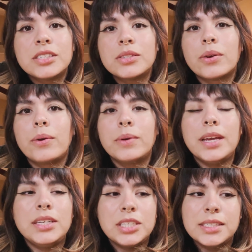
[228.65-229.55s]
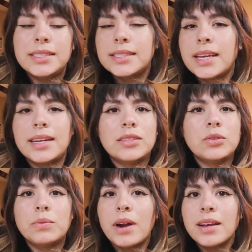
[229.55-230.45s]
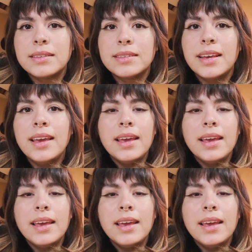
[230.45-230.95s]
so it just decided to rot.